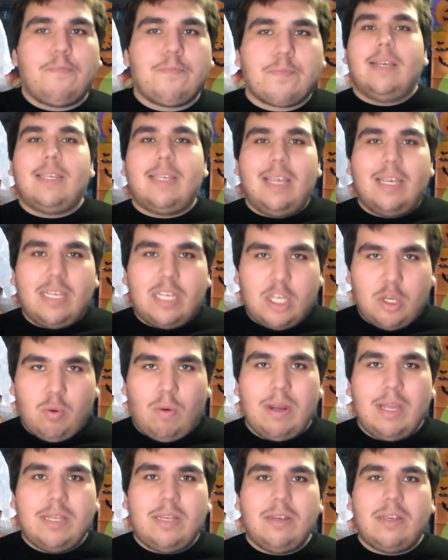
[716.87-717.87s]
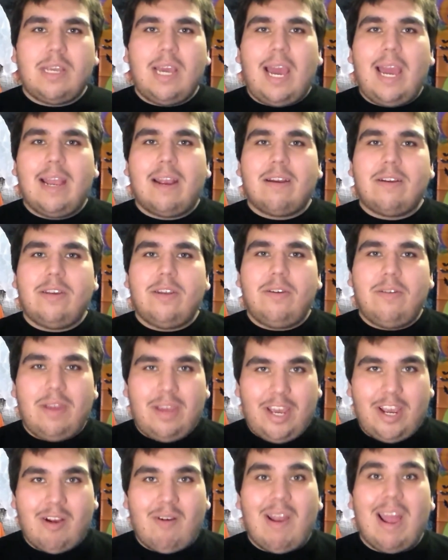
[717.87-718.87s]
This is 22 Tiger Dude
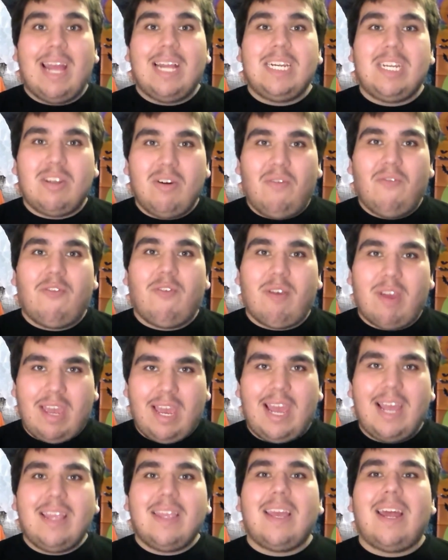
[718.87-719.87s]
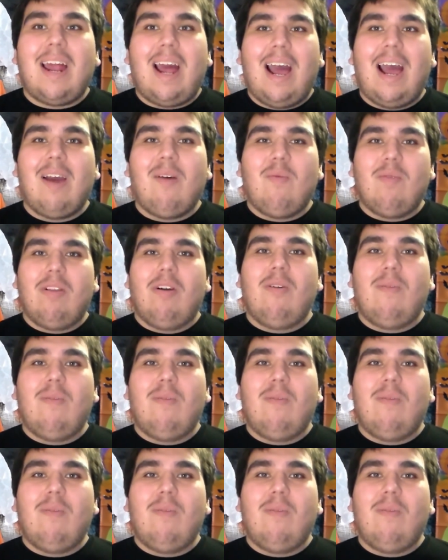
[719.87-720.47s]
here, and don't forget that I will